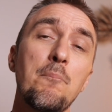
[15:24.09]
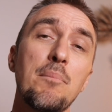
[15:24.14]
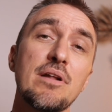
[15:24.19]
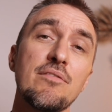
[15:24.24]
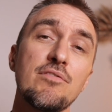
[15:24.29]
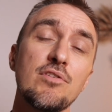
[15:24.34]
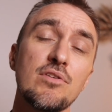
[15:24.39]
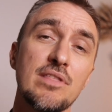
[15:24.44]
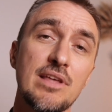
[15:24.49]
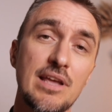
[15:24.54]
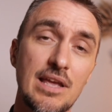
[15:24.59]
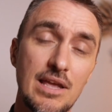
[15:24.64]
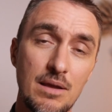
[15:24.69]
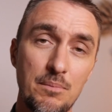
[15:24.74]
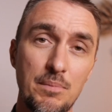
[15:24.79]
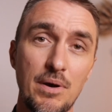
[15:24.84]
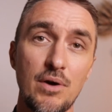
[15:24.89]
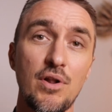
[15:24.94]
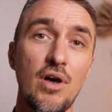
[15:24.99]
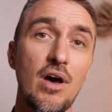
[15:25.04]
But if you're
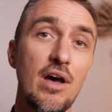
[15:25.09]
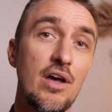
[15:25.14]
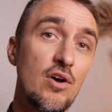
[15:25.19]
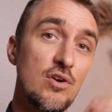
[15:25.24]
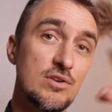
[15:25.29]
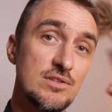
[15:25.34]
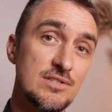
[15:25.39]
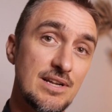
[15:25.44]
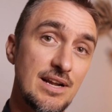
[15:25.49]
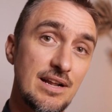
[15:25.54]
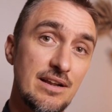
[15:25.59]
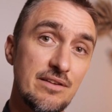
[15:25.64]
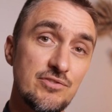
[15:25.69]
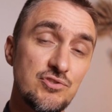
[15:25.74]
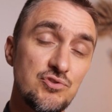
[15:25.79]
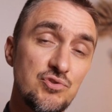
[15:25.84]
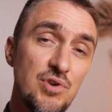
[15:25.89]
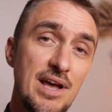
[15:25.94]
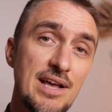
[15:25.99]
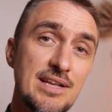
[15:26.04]
thinking about high oxidative
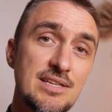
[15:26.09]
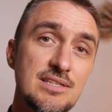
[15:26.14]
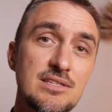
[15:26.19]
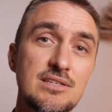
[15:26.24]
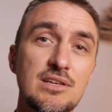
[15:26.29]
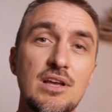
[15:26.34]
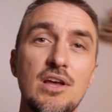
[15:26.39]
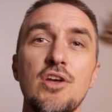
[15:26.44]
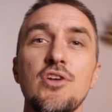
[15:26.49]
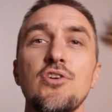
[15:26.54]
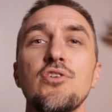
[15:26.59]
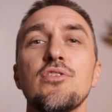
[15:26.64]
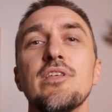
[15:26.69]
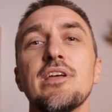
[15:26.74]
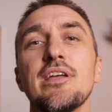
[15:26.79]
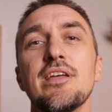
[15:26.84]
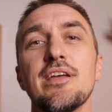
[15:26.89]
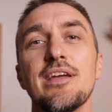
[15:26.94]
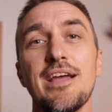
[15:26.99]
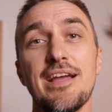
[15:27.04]
stress, you're
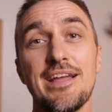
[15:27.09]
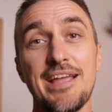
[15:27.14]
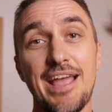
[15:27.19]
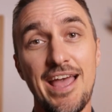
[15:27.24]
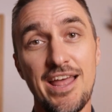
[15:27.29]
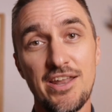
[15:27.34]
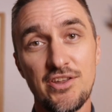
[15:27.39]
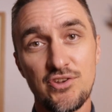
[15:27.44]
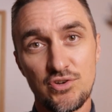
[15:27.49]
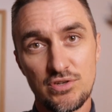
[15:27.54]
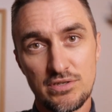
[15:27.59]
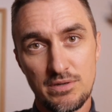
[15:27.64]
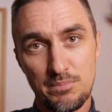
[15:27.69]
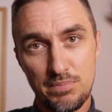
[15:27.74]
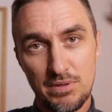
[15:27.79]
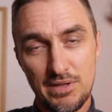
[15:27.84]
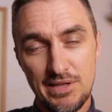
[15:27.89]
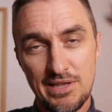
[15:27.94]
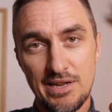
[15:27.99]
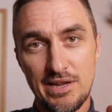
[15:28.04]
thinking, again, you're
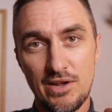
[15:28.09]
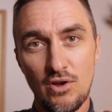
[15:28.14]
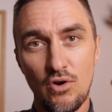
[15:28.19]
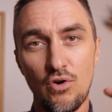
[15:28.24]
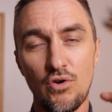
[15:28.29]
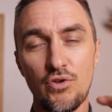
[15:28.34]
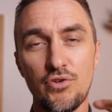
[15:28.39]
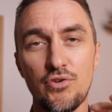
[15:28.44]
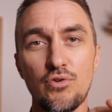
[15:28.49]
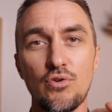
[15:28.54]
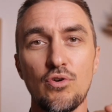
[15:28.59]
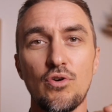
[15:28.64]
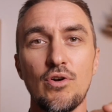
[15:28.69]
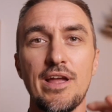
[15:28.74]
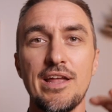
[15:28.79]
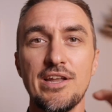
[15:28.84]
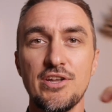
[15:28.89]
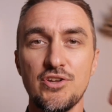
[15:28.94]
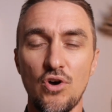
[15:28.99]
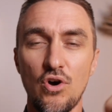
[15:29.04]
depleting all
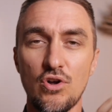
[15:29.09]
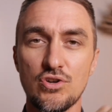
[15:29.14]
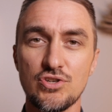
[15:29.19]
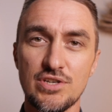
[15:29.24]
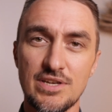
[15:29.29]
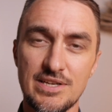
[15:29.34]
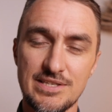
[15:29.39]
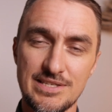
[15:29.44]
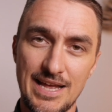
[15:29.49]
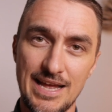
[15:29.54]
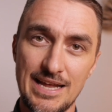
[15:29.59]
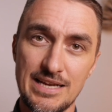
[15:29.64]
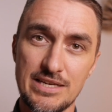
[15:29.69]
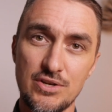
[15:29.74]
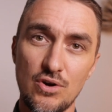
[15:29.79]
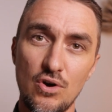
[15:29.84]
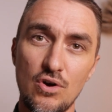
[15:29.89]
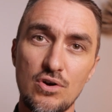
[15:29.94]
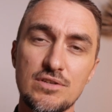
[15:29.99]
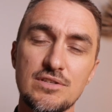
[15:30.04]
your endogenous
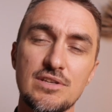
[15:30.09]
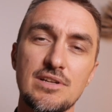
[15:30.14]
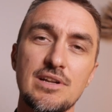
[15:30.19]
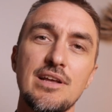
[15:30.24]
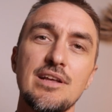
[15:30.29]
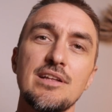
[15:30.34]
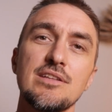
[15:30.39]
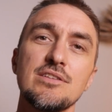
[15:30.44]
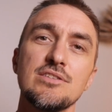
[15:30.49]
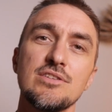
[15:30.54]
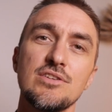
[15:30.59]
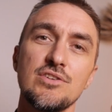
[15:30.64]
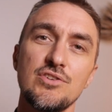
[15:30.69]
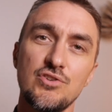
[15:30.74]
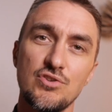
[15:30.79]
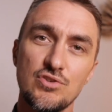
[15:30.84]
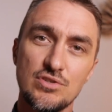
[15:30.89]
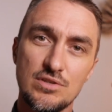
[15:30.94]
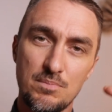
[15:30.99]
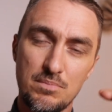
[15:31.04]

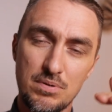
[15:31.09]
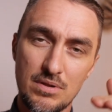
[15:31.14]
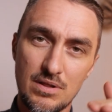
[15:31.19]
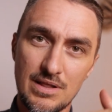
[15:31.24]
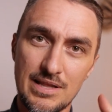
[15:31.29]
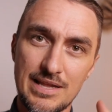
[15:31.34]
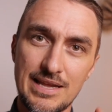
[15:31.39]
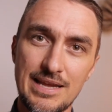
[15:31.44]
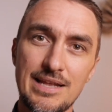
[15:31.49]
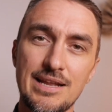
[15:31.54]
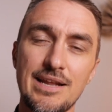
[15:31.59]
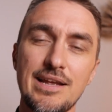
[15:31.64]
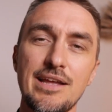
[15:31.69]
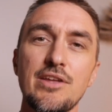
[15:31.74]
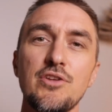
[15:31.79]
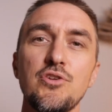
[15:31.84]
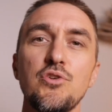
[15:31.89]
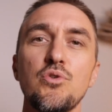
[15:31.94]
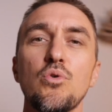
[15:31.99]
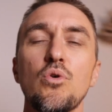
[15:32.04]
antioxidants, you're
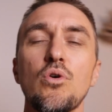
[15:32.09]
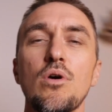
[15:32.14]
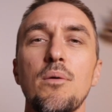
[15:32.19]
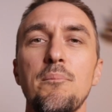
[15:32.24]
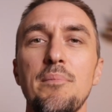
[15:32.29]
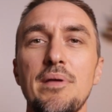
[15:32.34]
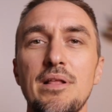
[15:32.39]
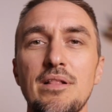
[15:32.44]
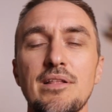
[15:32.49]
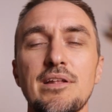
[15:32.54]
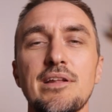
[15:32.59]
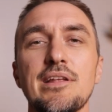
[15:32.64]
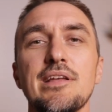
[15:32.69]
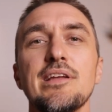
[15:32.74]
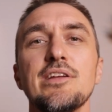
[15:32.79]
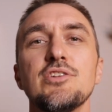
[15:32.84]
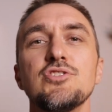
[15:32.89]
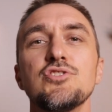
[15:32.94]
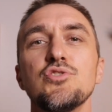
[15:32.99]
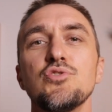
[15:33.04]
depleting your
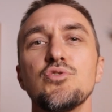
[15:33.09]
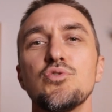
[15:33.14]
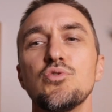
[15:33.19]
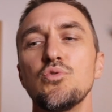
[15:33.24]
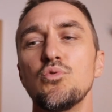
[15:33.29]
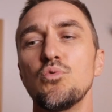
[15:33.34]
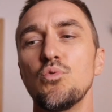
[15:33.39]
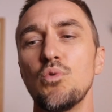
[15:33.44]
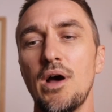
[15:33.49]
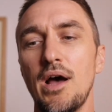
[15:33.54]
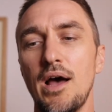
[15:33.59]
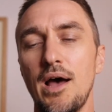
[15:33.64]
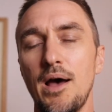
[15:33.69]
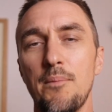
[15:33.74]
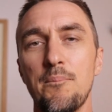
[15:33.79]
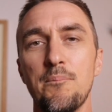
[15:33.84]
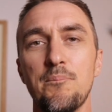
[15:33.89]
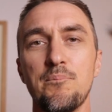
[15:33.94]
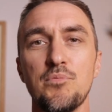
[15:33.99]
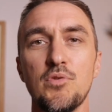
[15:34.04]
ability
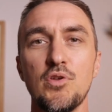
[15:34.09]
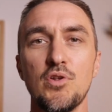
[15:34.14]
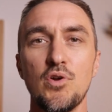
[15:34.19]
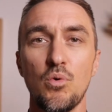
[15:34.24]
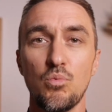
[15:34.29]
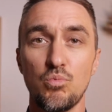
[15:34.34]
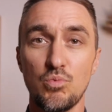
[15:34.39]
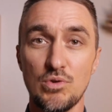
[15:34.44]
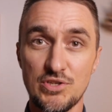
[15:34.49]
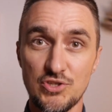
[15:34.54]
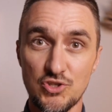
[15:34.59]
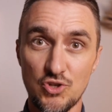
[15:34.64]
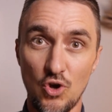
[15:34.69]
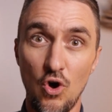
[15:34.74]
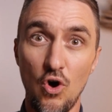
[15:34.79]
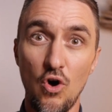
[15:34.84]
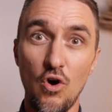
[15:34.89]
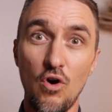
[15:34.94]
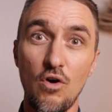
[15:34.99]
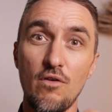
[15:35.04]
to, you know,
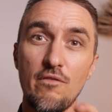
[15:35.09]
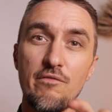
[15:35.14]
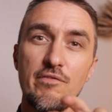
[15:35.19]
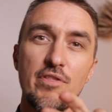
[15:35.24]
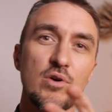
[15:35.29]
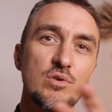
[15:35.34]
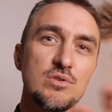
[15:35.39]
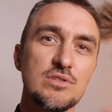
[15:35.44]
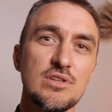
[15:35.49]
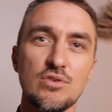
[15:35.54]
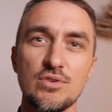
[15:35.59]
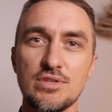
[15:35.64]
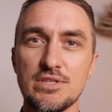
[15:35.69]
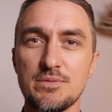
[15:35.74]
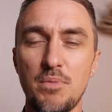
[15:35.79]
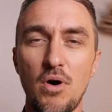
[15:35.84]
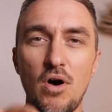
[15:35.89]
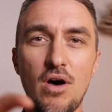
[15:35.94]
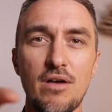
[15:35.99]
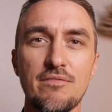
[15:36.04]
resolve those little
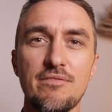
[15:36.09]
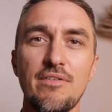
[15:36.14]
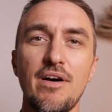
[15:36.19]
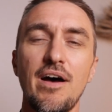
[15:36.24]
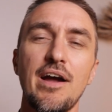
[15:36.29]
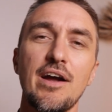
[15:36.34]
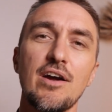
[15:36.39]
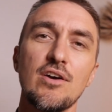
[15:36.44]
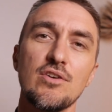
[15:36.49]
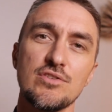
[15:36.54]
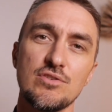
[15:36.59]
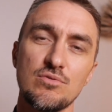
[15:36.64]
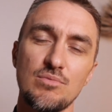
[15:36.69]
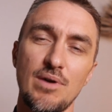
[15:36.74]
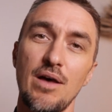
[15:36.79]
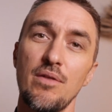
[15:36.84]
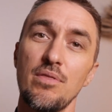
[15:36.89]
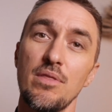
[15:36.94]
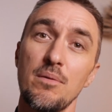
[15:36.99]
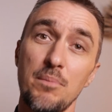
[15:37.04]
spot fires
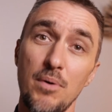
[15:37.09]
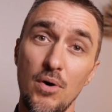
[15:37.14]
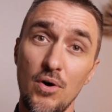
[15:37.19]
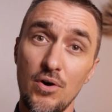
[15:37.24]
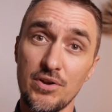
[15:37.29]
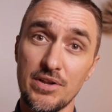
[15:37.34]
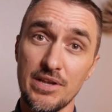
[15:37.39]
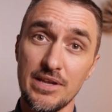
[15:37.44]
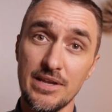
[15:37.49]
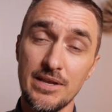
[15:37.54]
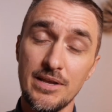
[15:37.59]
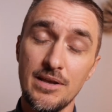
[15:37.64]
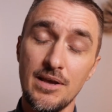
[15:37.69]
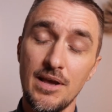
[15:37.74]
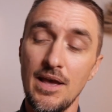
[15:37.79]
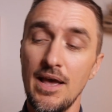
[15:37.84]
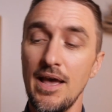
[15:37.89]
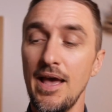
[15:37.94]
around the body.